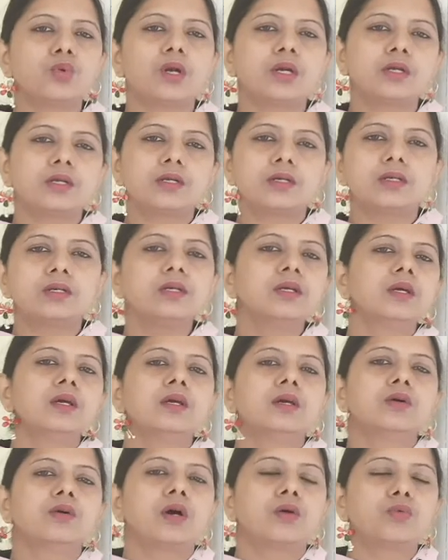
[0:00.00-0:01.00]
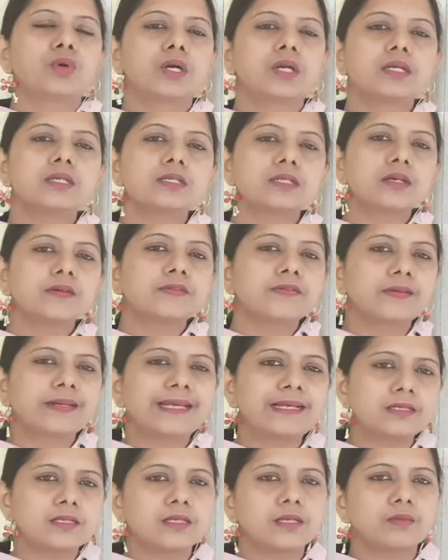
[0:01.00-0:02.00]
water, what is the
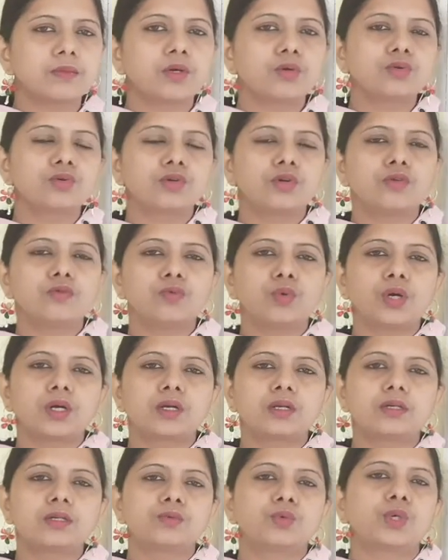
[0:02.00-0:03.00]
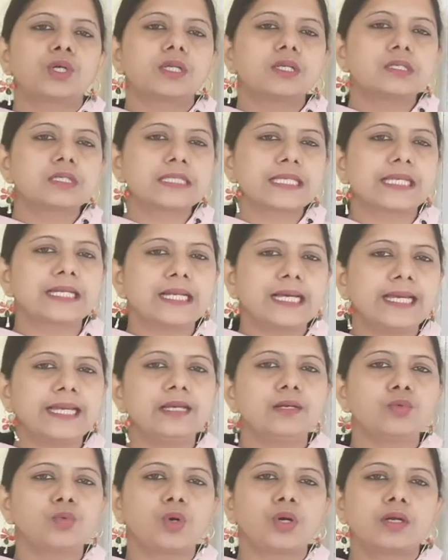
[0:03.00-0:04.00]
fresh amount of water, what is
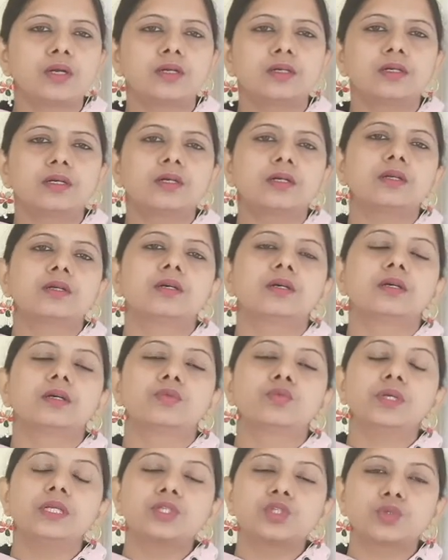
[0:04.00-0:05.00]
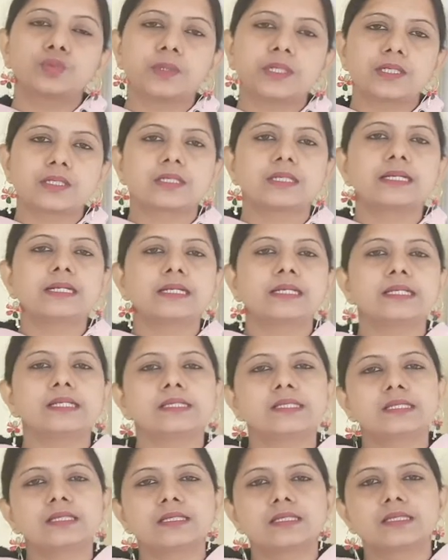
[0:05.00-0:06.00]
saline water, which
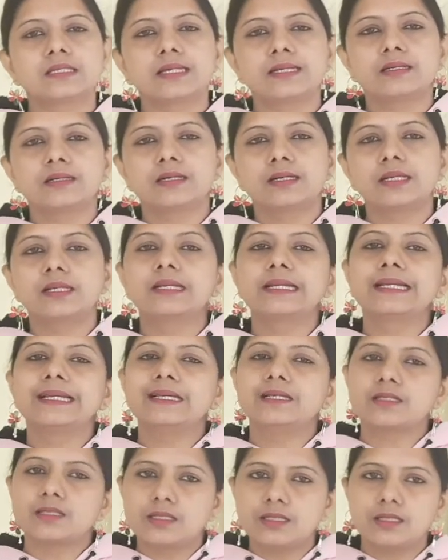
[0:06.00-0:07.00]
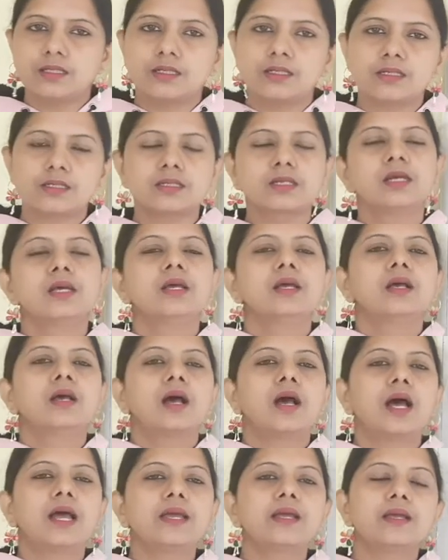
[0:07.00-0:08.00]
percentage is there in glaciers.
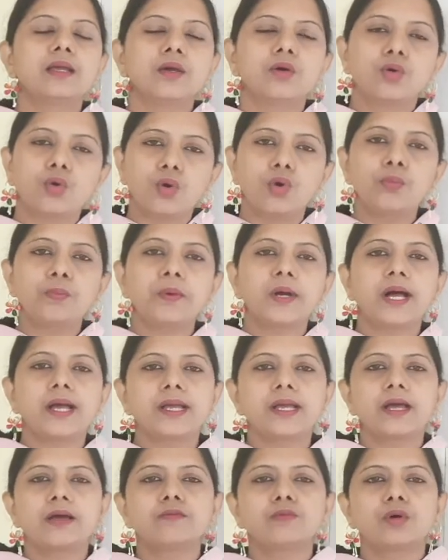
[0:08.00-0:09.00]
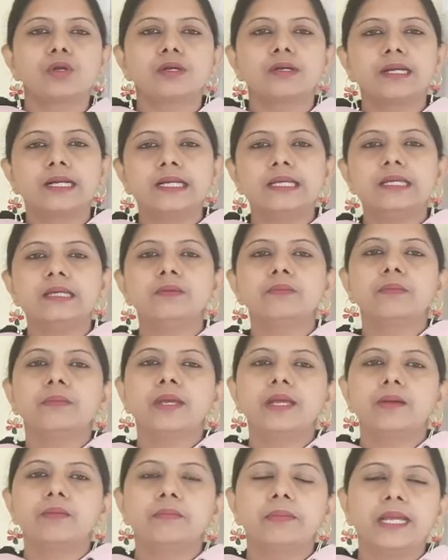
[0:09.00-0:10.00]
I hope I have
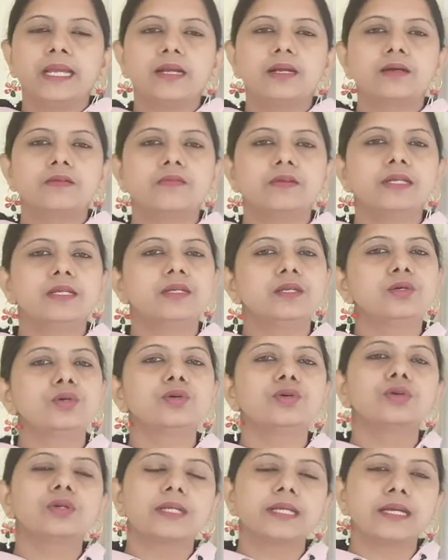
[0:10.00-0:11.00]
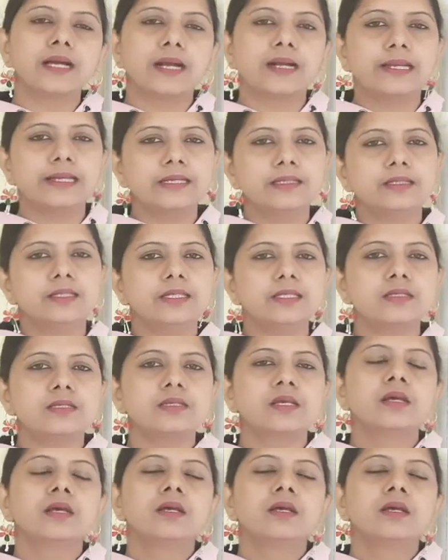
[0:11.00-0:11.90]
already made a video regarding this.